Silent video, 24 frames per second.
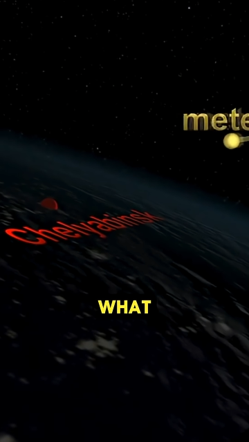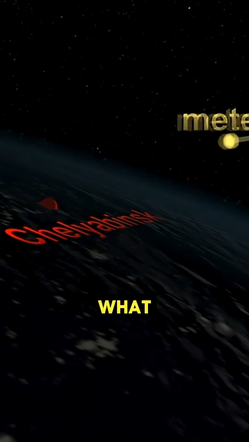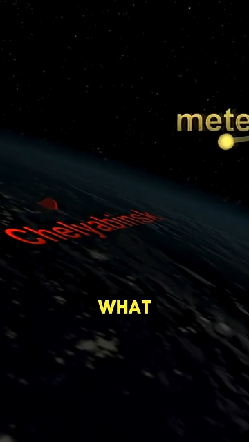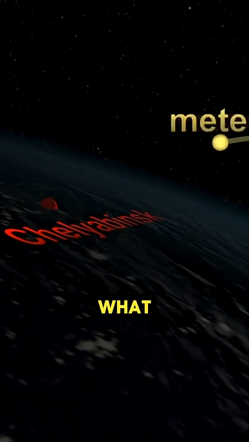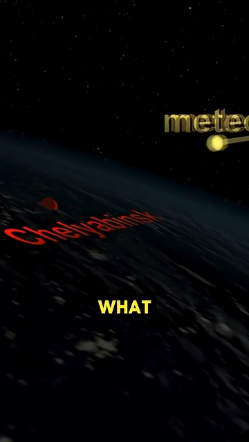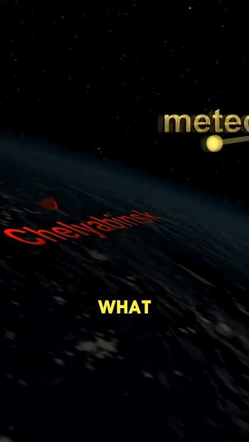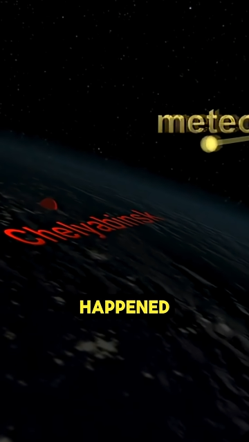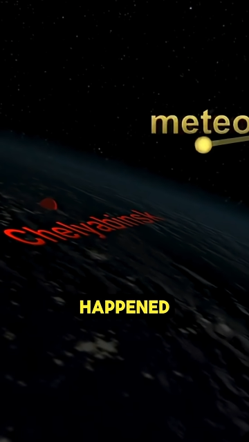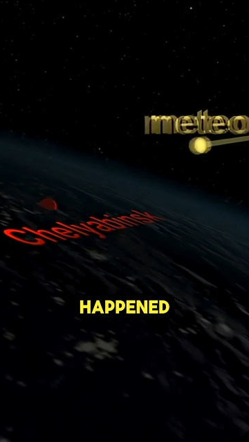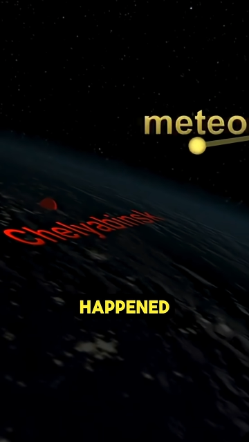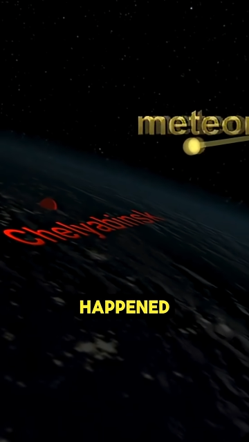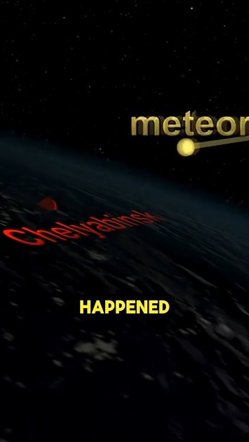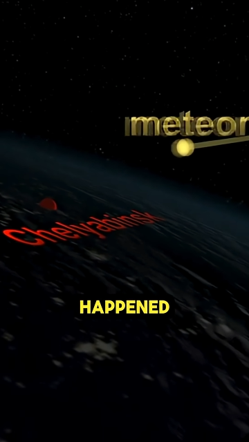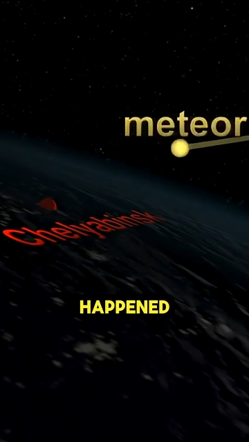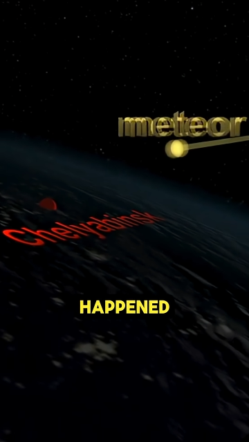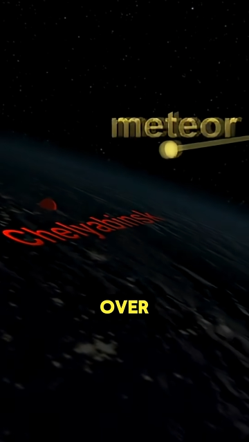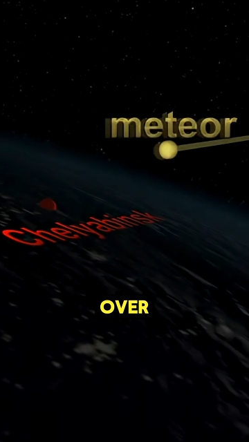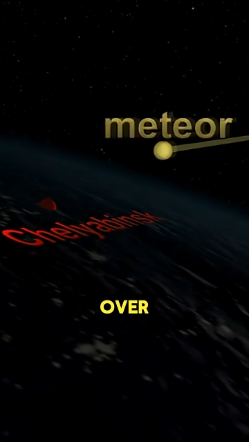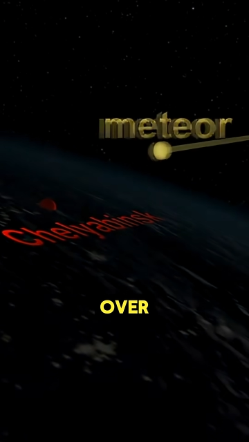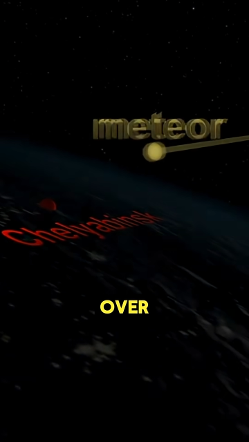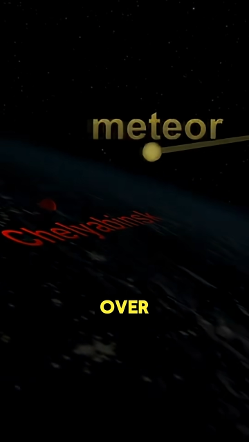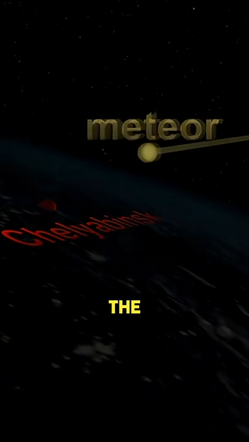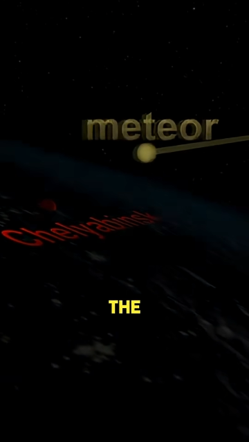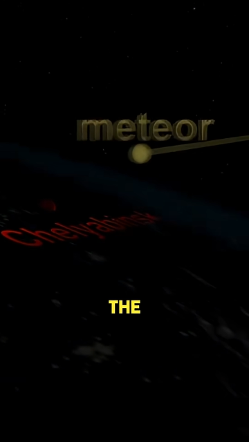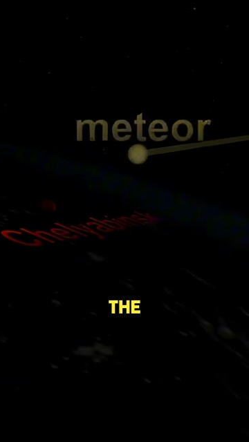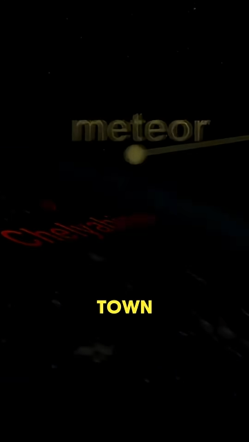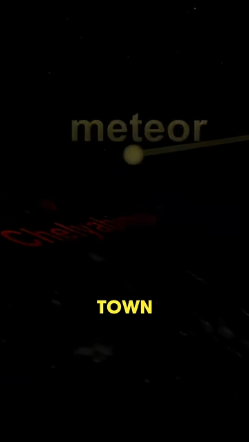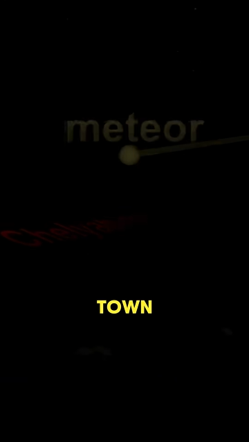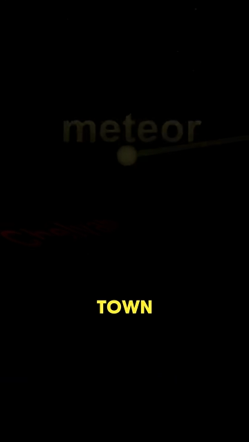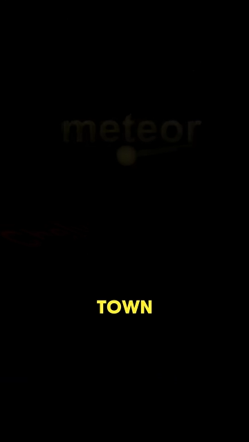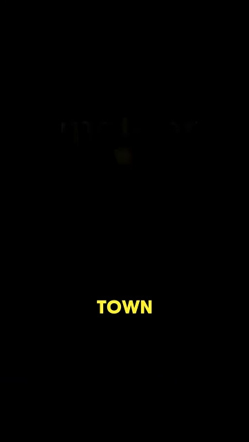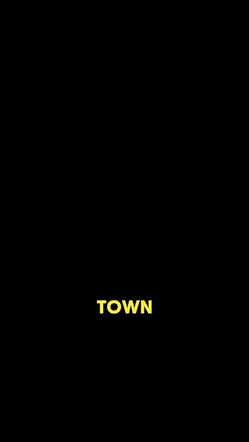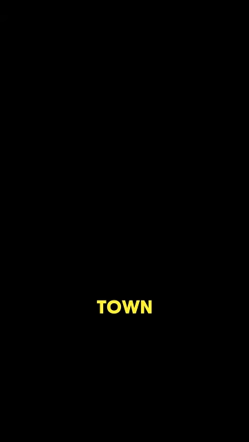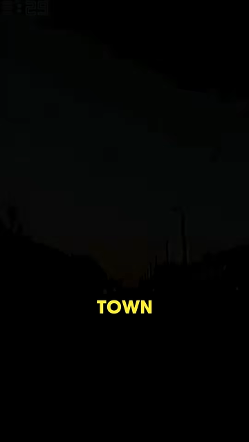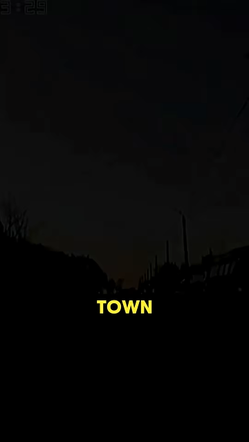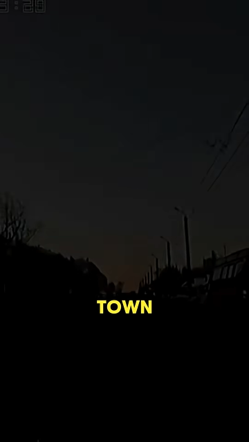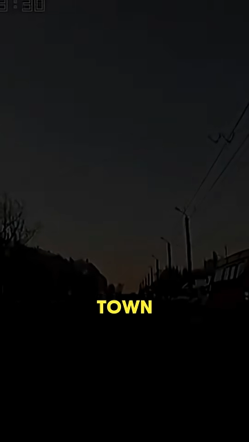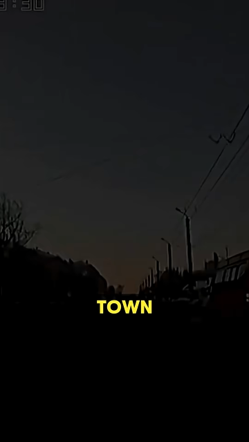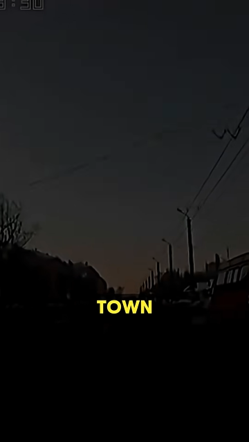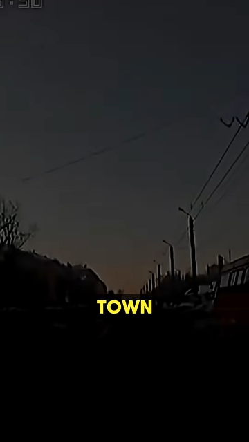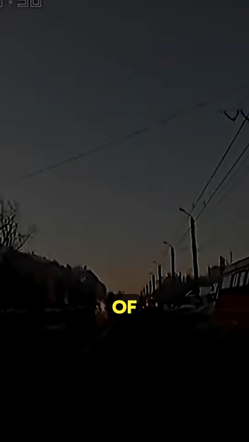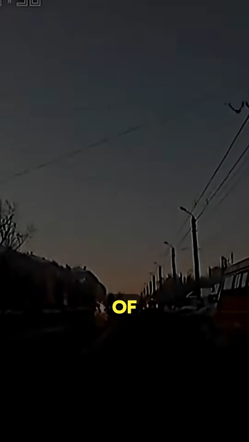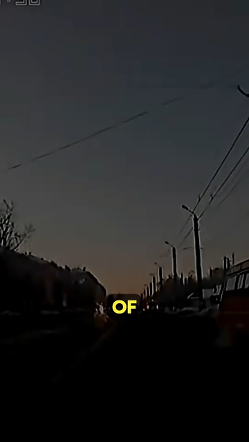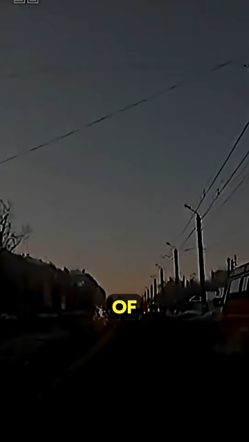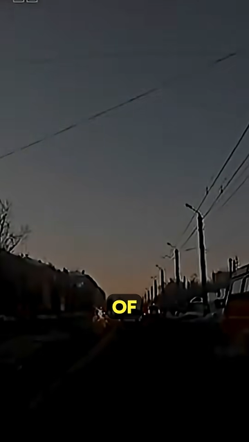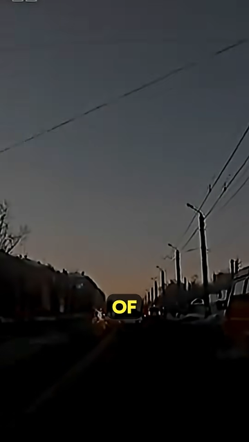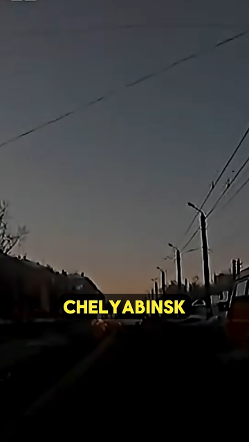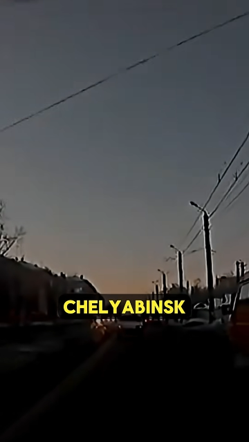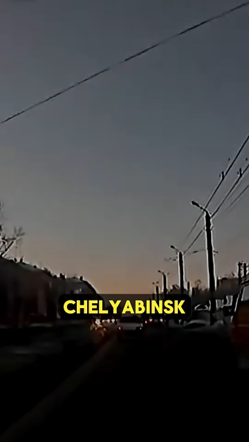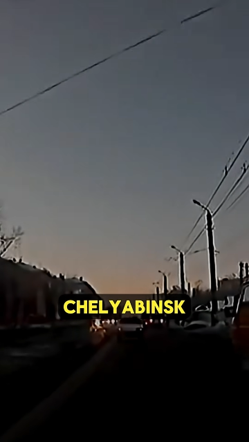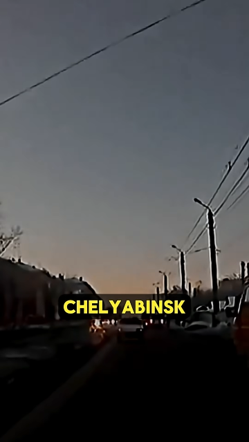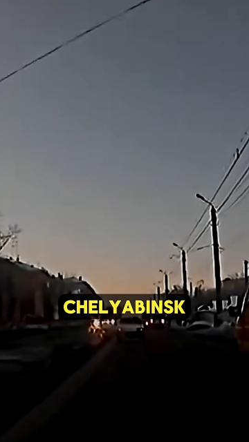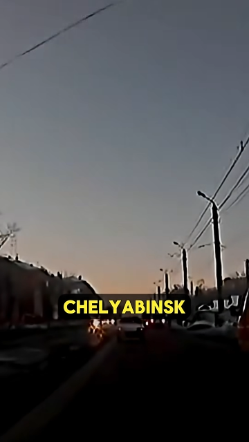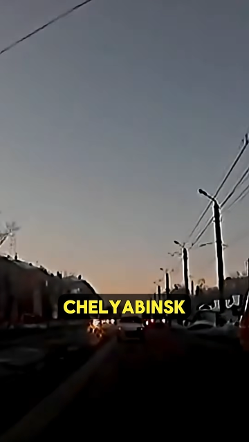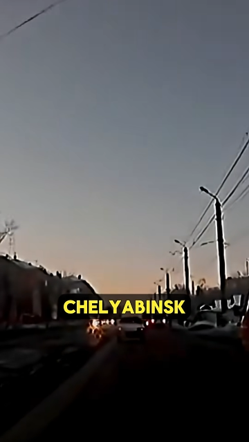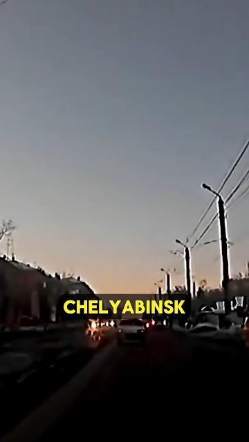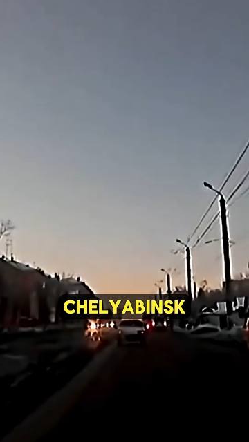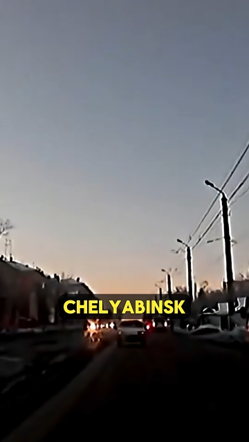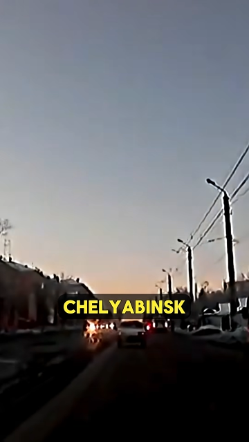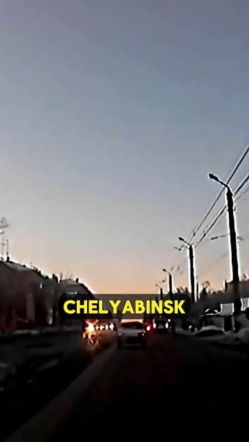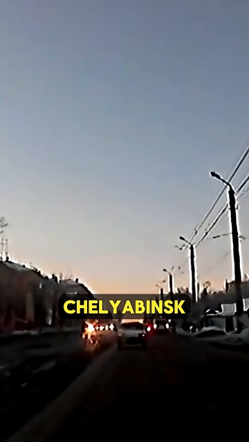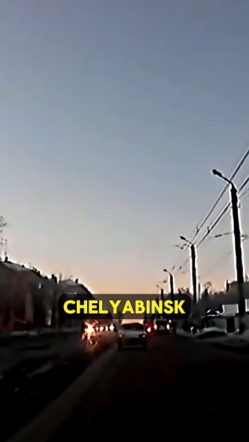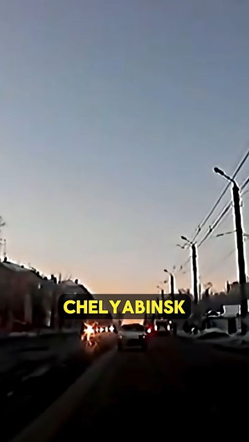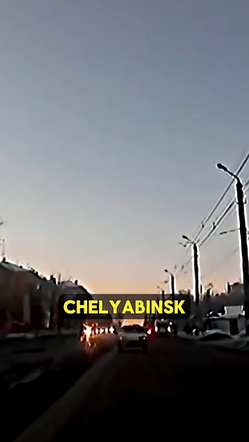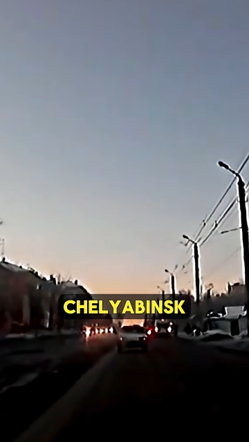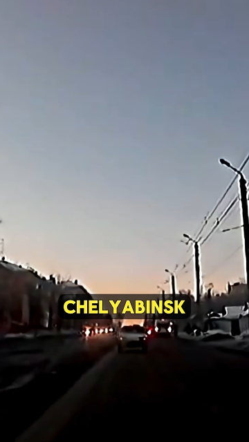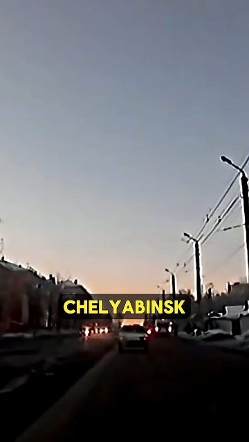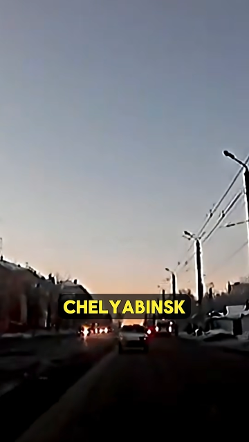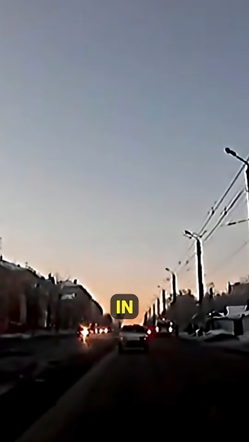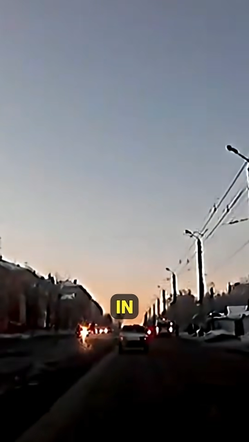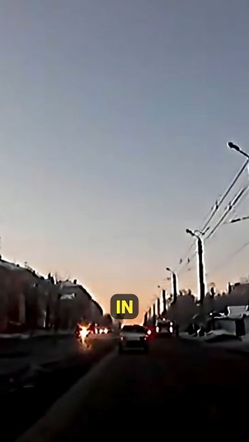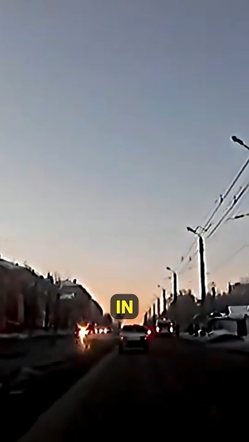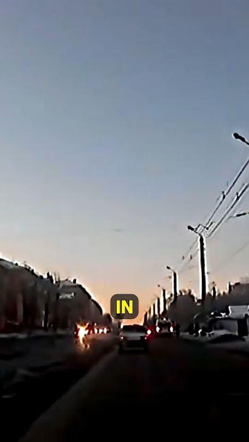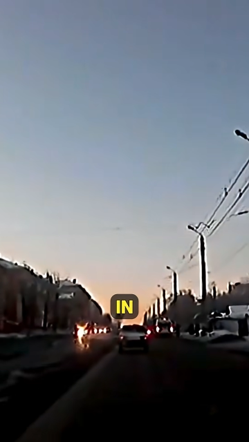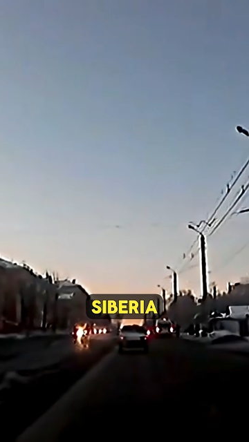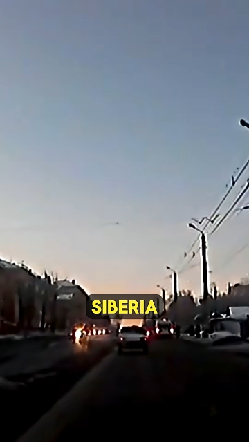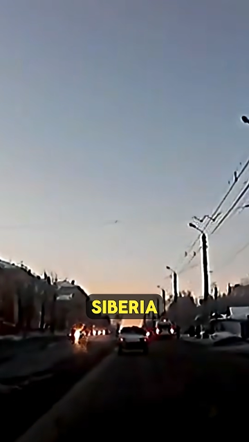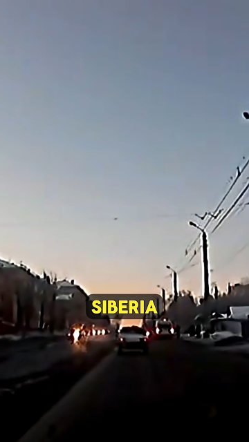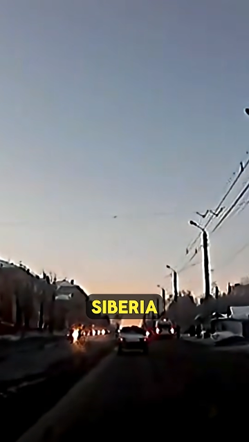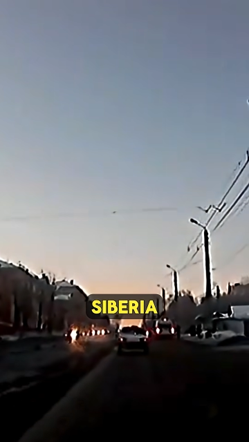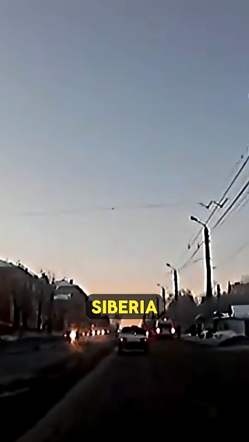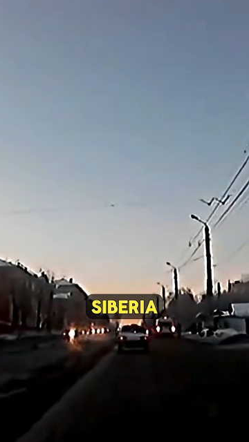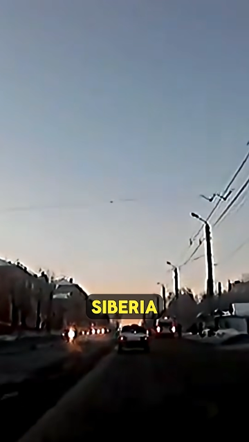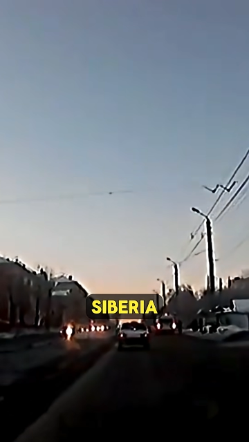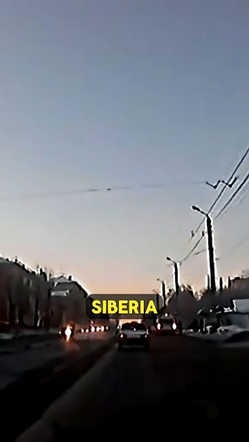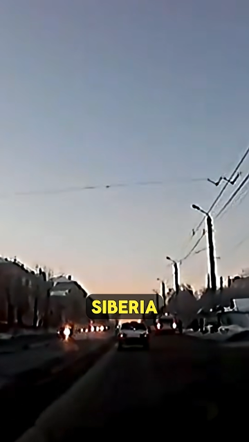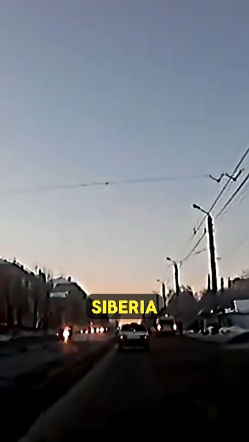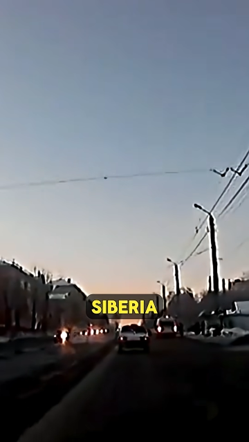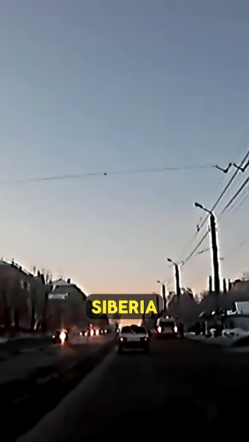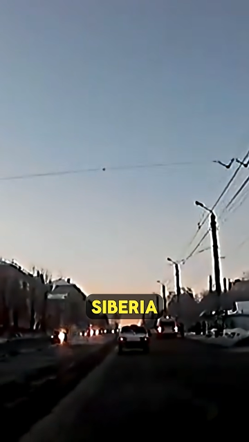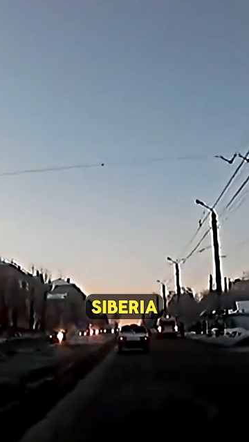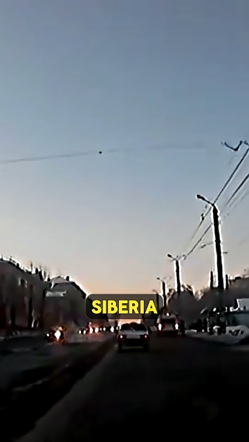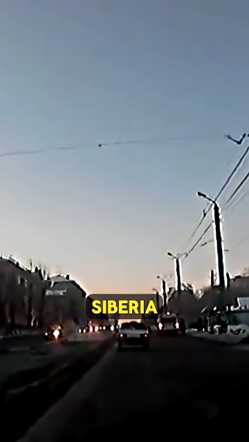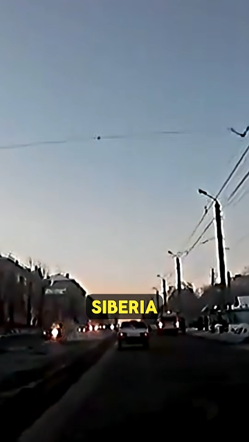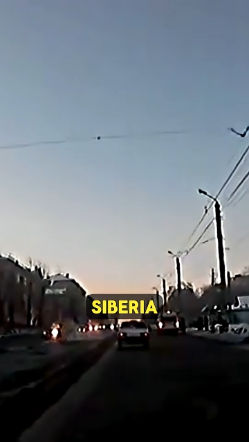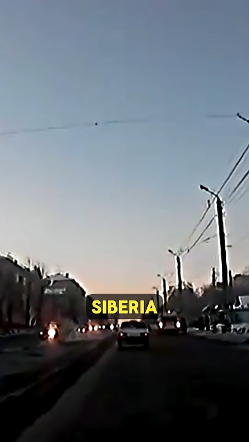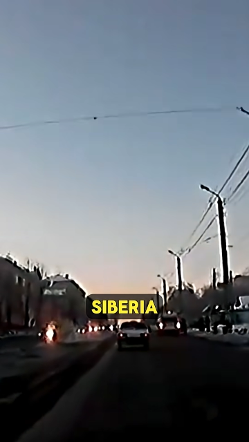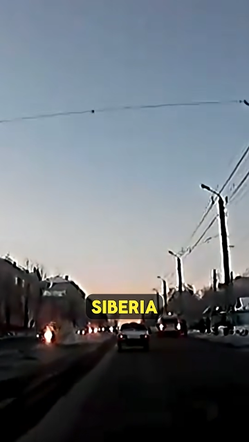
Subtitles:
No face is visible, so there are no lips to read.